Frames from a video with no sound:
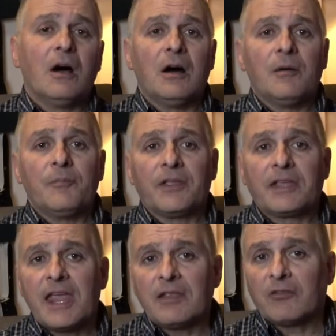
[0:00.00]

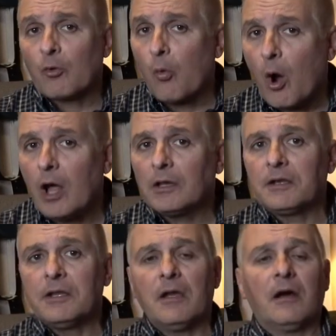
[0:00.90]
the
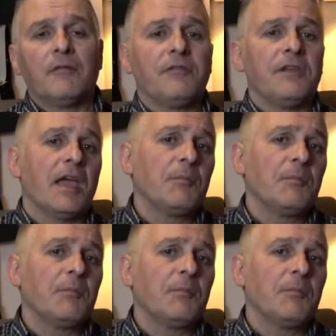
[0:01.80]
quality of the